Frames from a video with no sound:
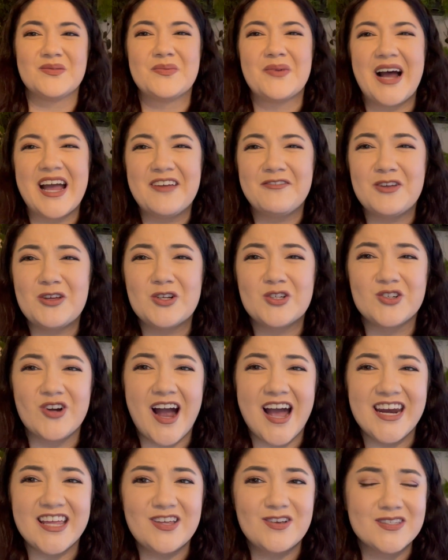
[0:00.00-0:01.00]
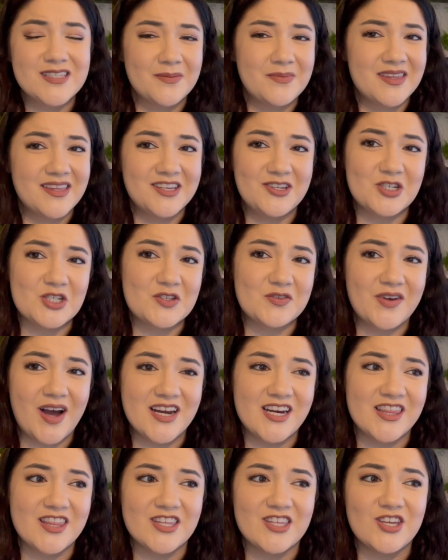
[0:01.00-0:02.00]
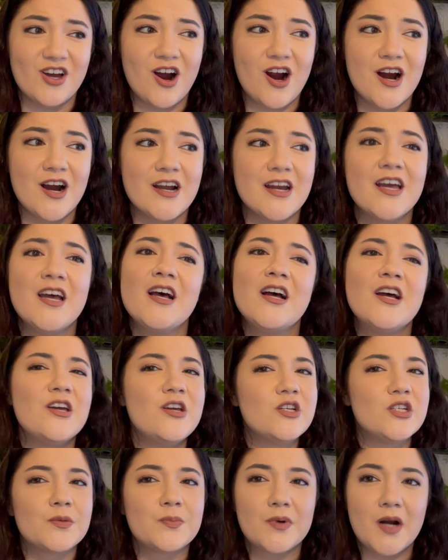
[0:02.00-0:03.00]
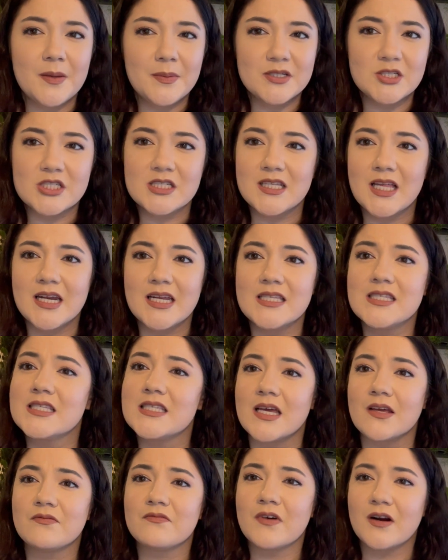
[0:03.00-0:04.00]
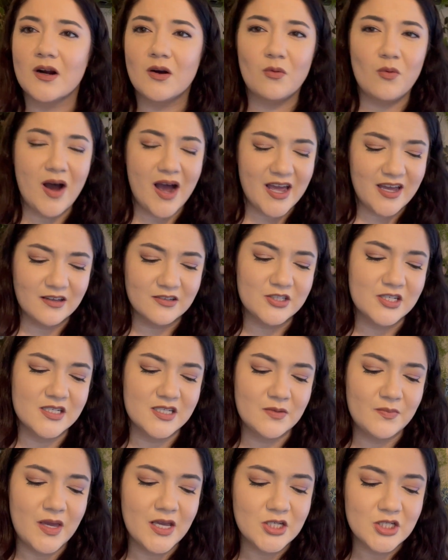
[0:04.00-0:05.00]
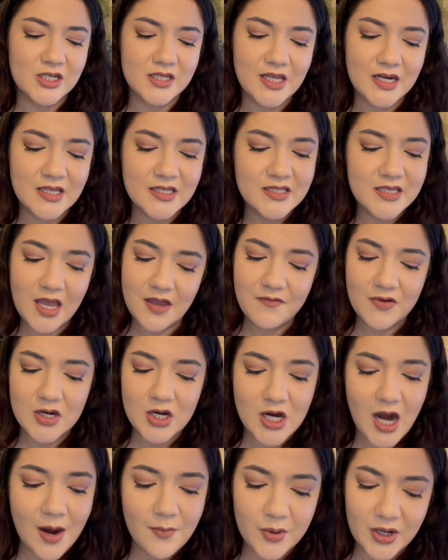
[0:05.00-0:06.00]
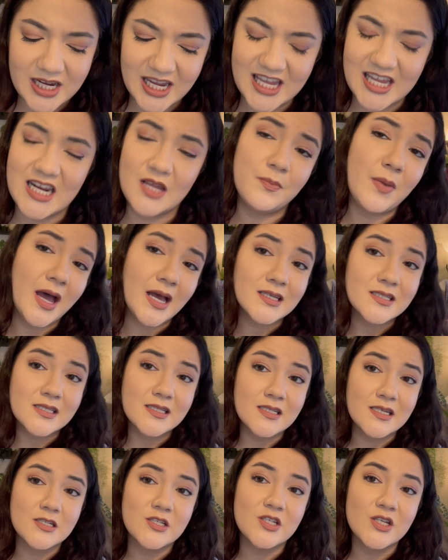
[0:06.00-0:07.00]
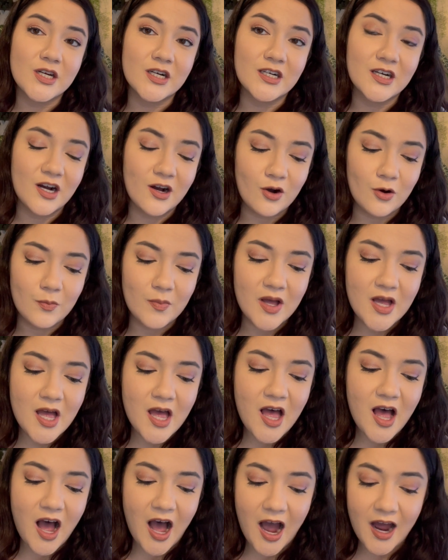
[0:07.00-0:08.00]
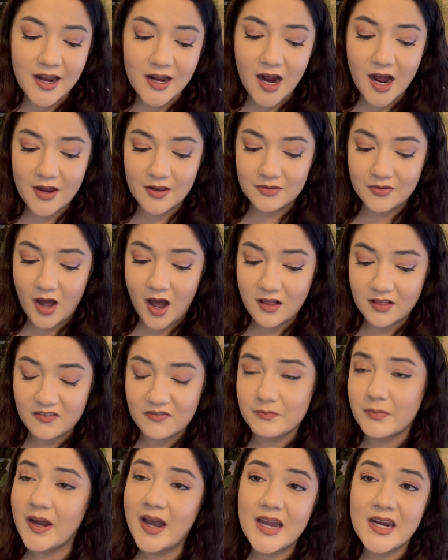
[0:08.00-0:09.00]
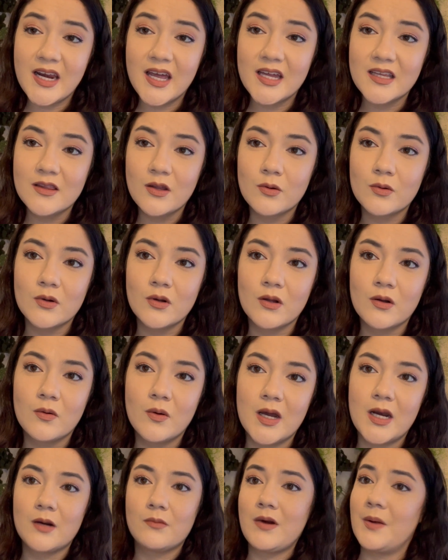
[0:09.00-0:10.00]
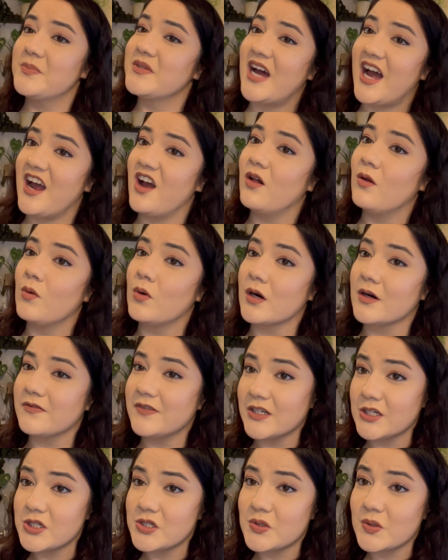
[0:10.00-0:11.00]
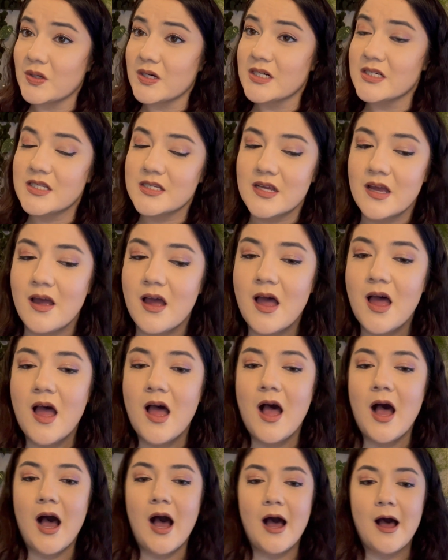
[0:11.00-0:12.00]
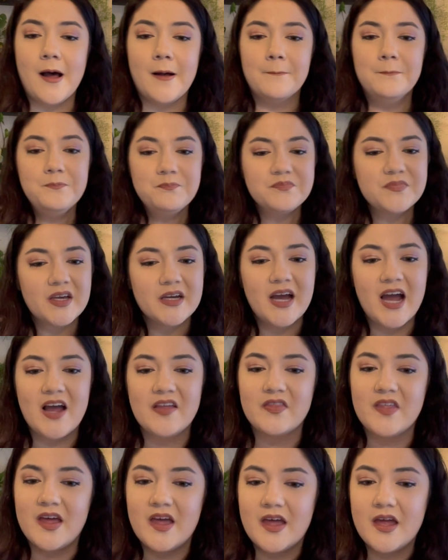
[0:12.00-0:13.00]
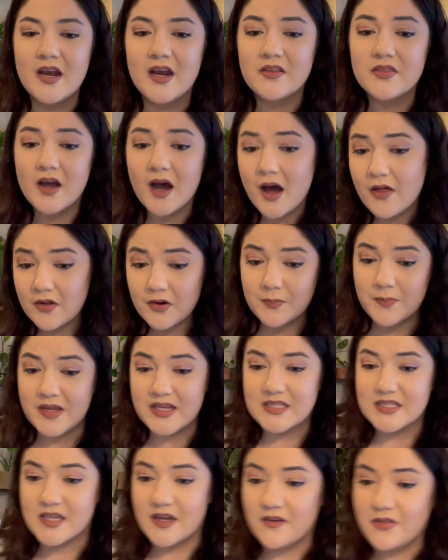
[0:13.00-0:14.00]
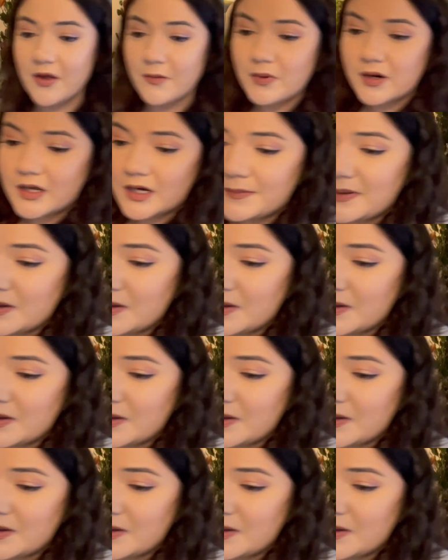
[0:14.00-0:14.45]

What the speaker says: If you try to use something that you just find in the yard, you should probably just let it sit for a while just to make sure that it's safe and you're not bringing any pests into your home. I got all of mine at local aquatic reptile or fish stores. And then the other piece that we're gonna be